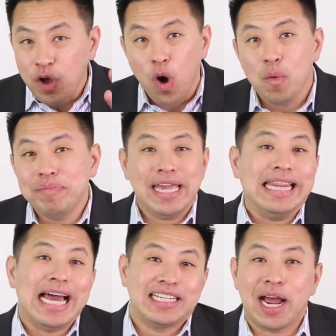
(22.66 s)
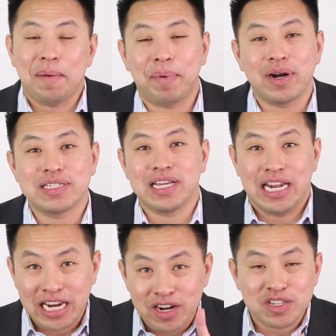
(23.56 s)
Don't be that type of
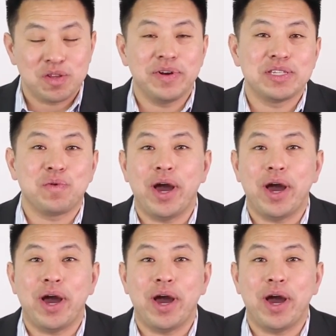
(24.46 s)
person. And here's the reason